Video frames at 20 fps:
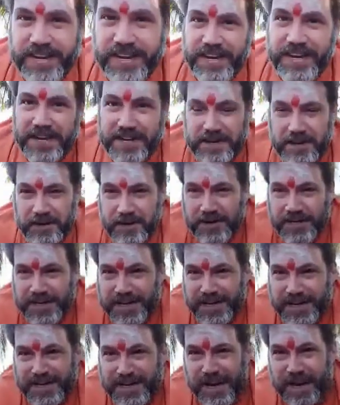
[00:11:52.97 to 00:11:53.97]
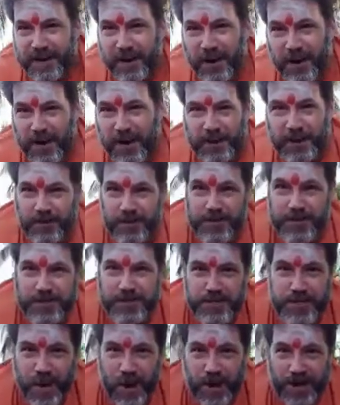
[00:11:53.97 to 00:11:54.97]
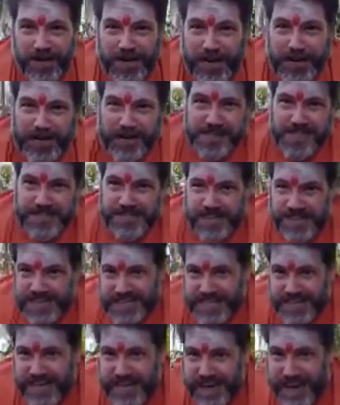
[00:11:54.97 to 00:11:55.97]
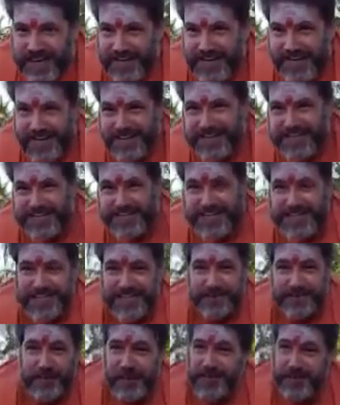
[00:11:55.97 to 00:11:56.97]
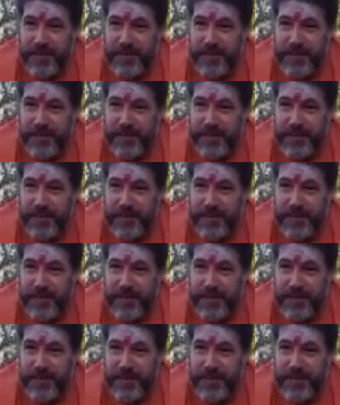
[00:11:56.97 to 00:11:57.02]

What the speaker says: And get all those dog tendencies, cat tendencies. My